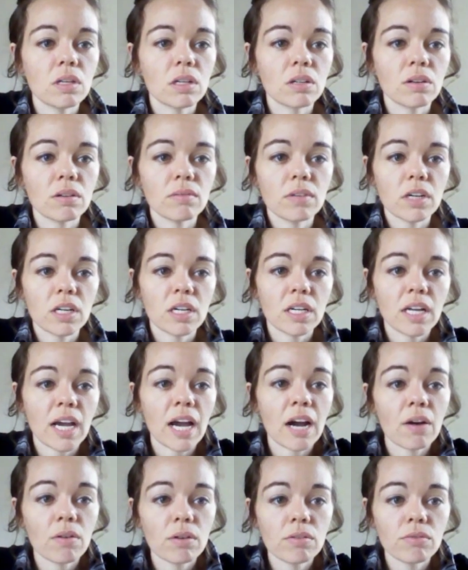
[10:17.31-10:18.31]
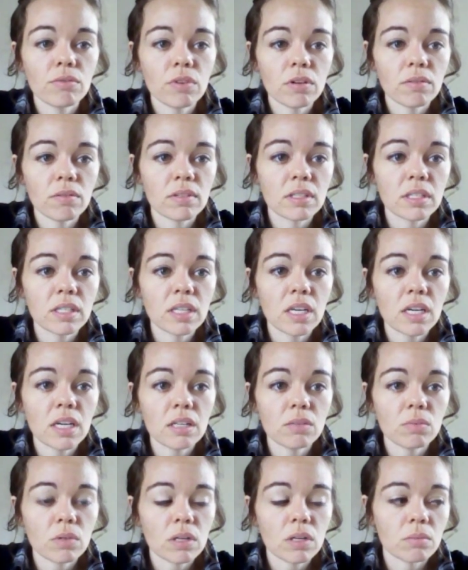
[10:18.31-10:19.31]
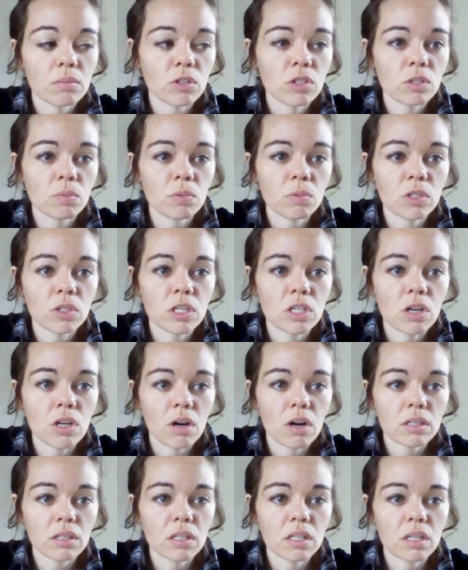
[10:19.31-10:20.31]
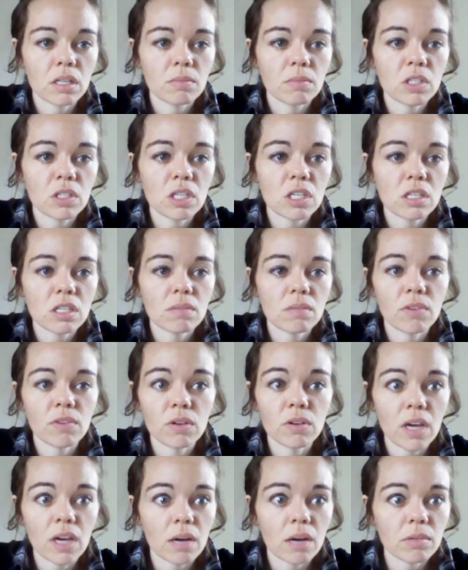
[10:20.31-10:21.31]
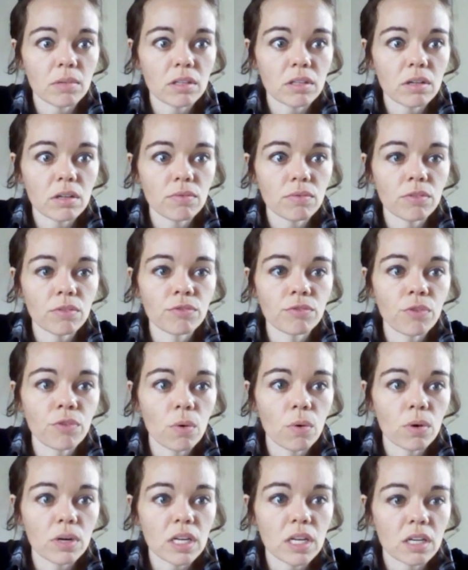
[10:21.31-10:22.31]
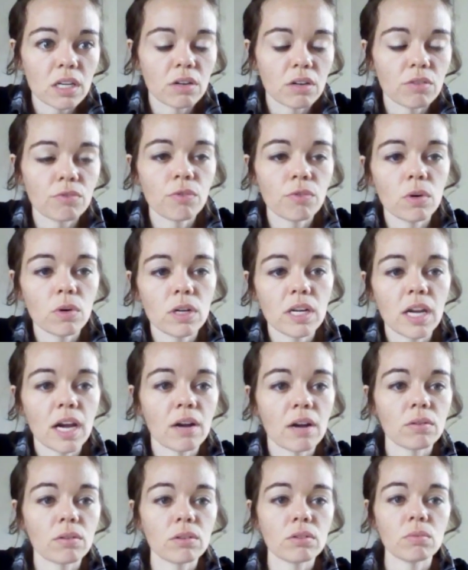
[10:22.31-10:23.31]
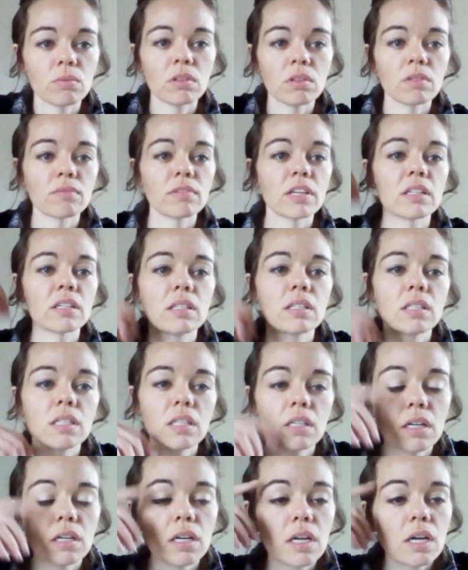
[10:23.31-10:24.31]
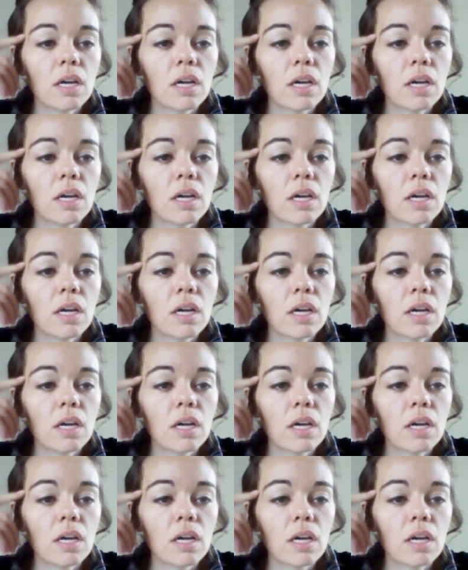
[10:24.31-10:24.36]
I've got an hour in front of these kids. Well, I'm just supposed to talk to them and teach them vocabulary for 40 hours worth of lessons here.